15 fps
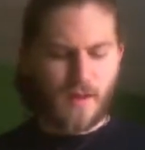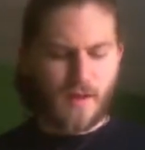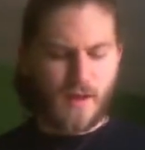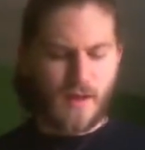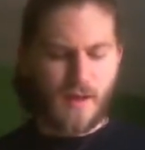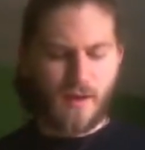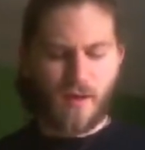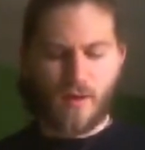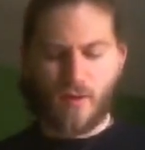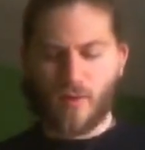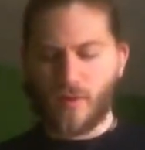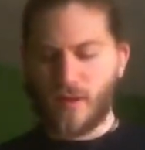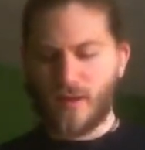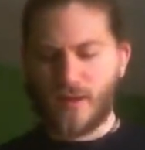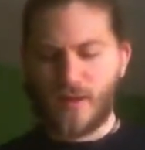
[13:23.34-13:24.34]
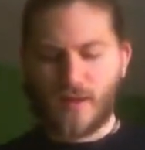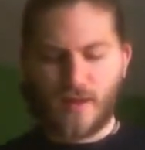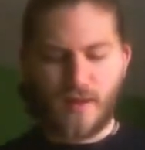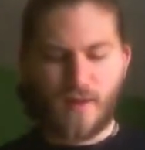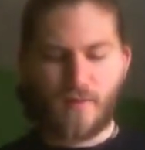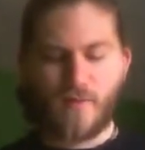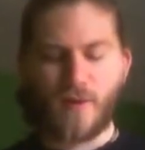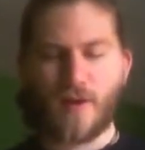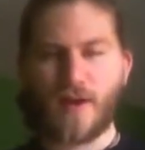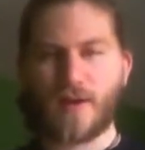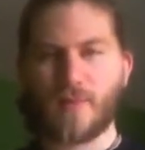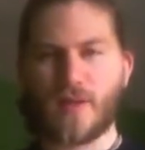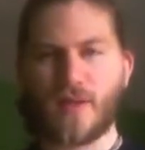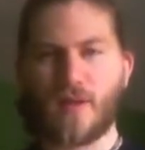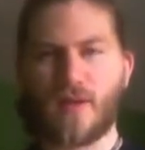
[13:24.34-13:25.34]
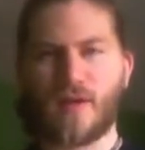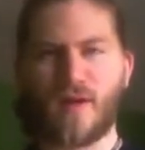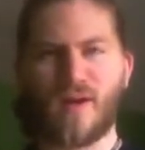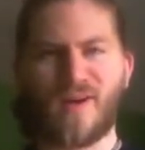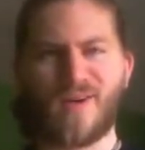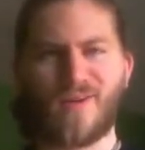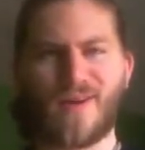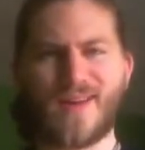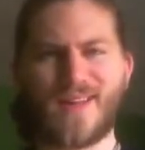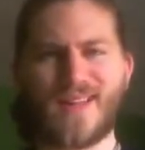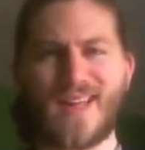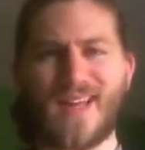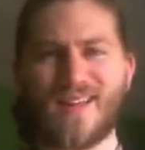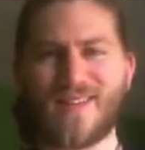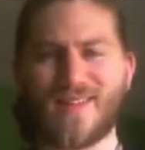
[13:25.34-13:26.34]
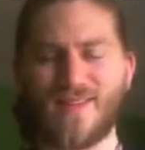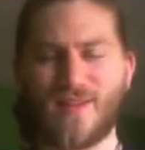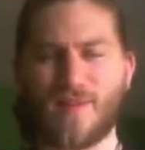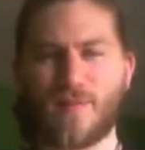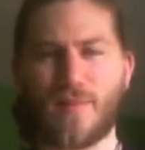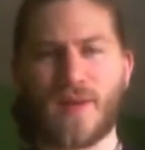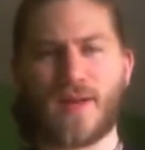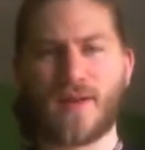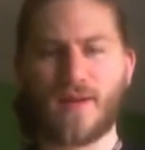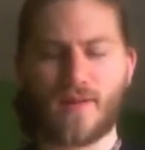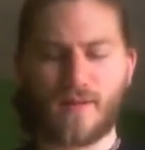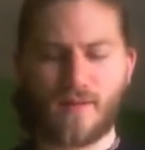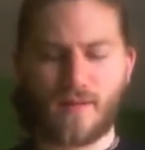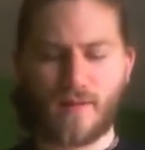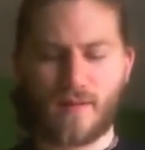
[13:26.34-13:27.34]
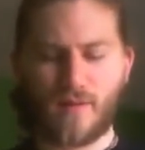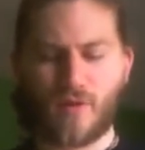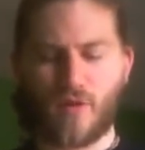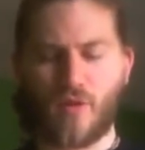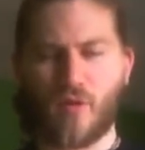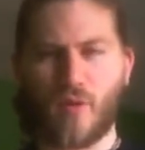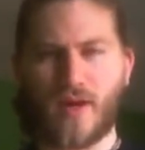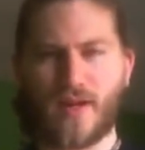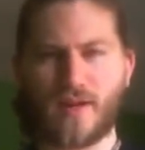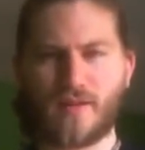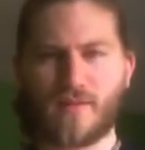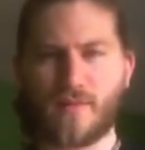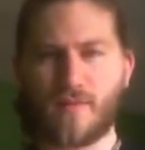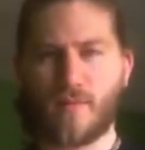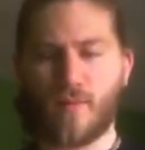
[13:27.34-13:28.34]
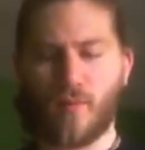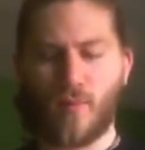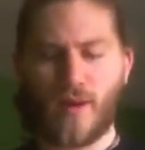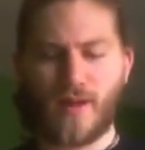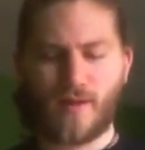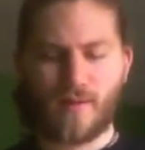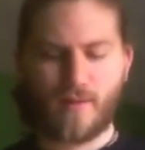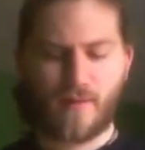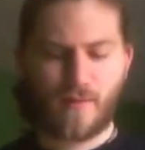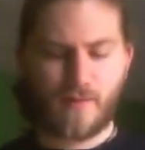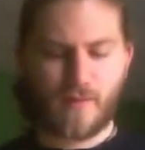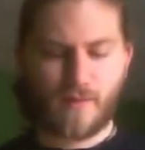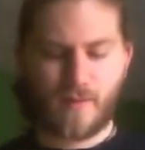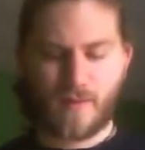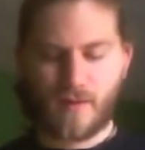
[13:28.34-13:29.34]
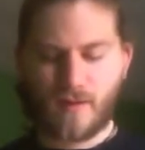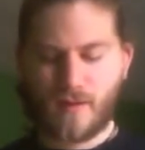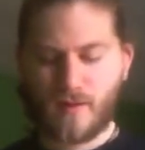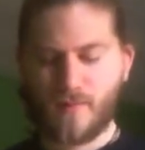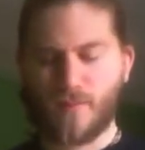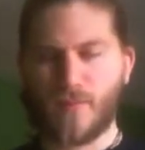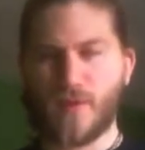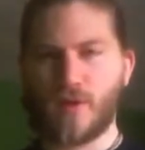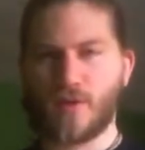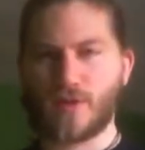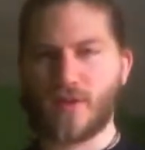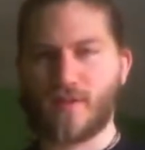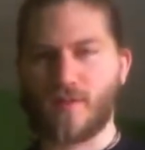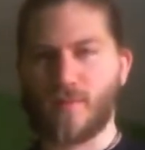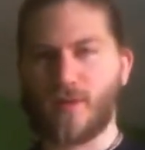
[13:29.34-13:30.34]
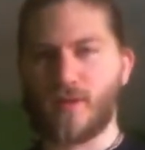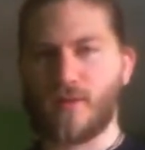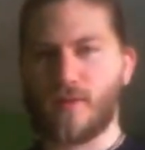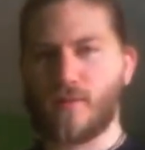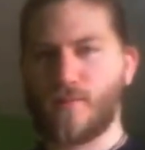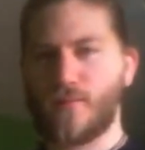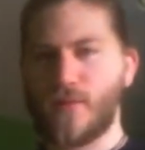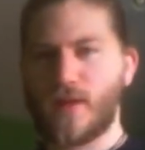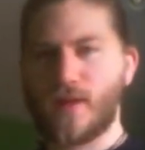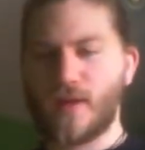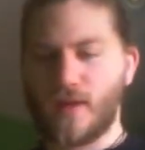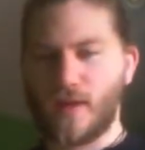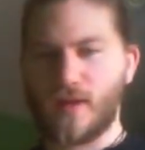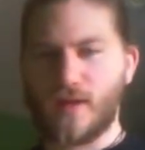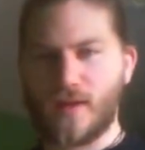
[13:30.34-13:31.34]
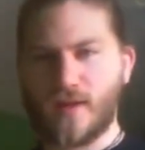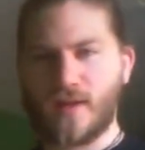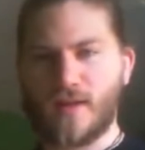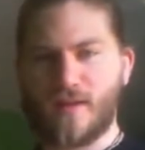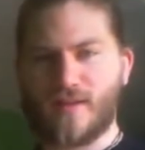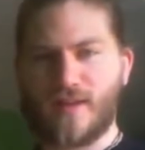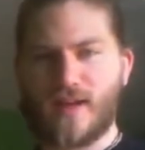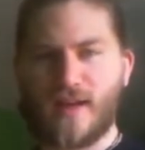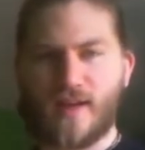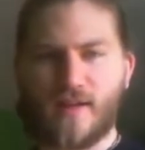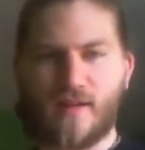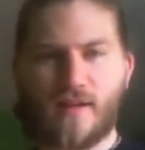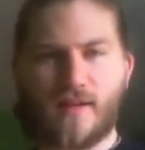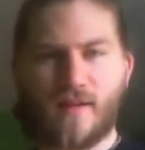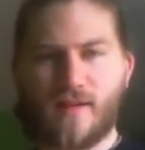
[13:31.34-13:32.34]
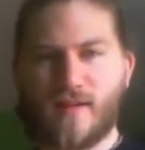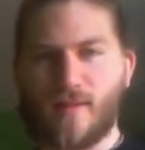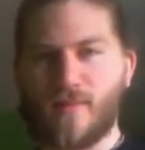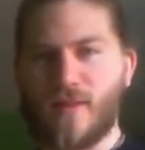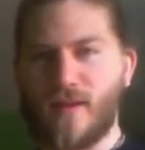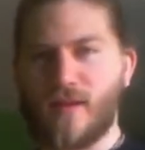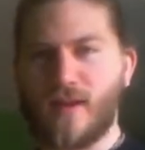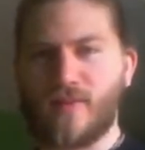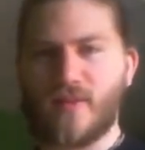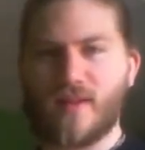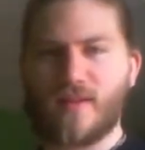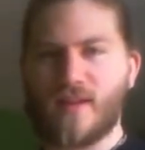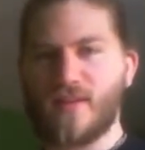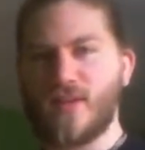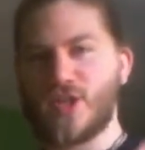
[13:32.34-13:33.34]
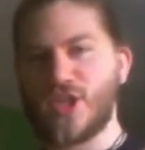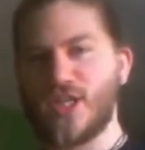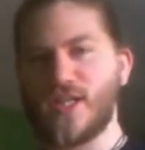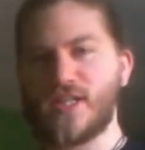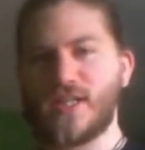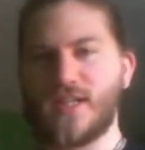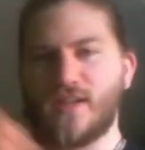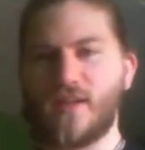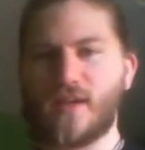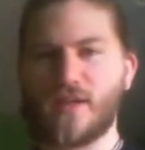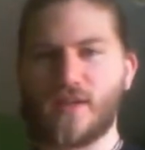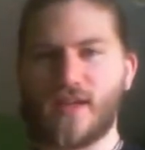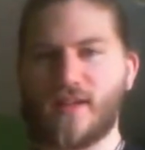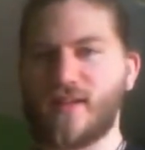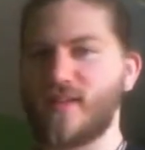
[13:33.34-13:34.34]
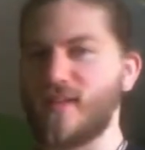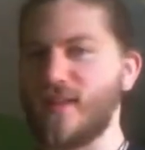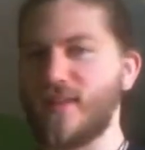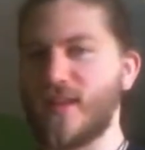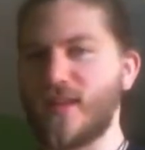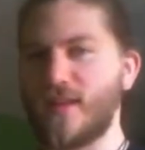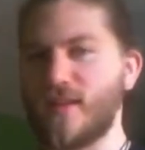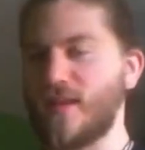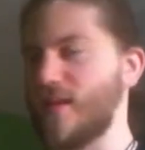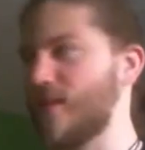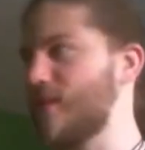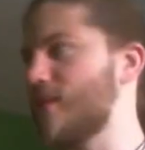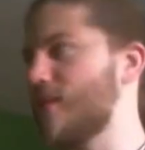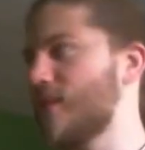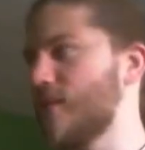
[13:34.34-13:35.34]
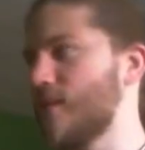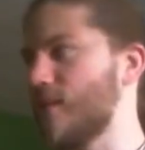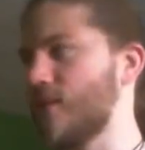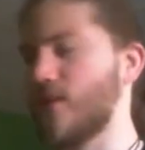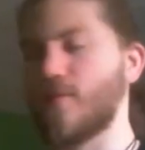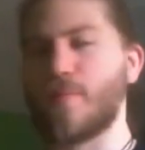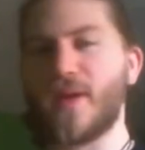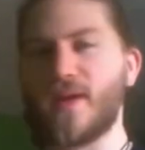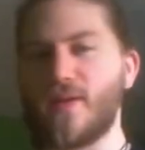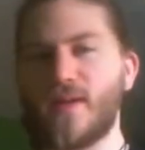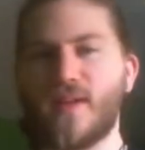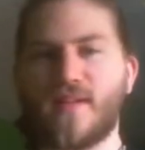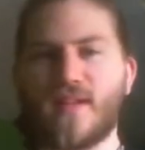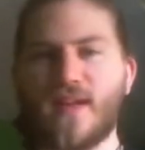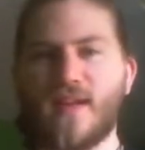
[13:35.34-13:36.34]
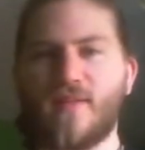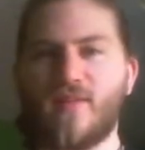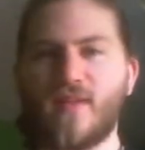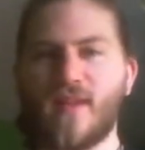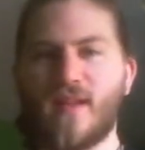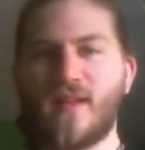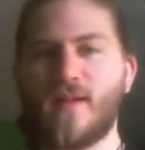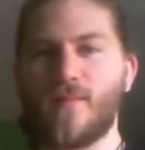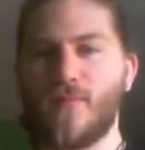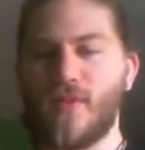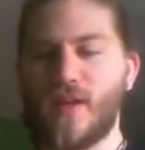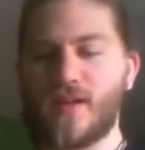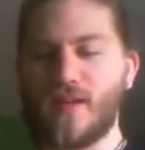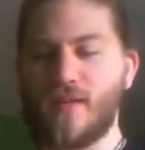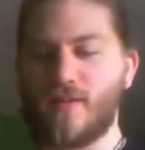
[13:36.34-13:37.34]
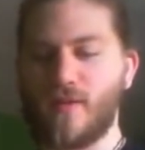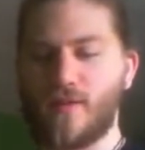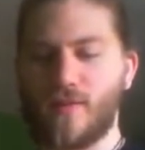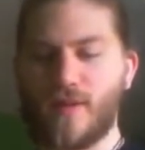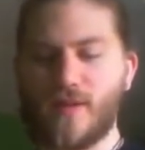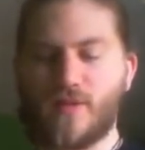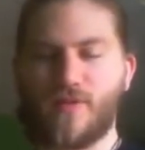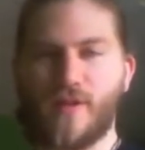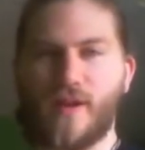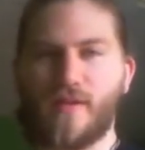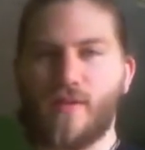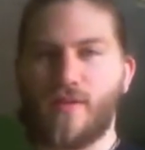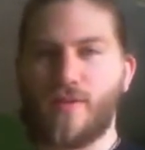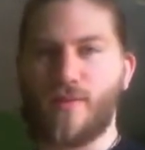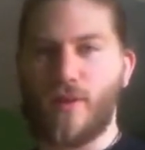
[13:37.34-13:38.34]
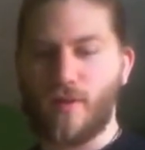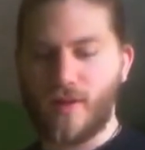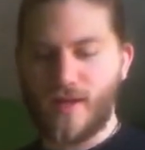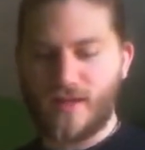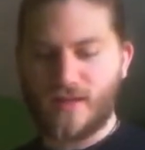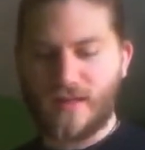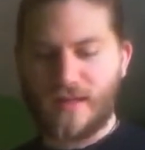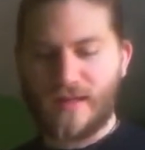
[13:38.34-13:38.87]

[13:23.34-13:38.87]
and only if your enemy already has the spear quite well noticeable in his hand, something like this, and the shield here that you can see the spear in his hand that he's already trying to throw it.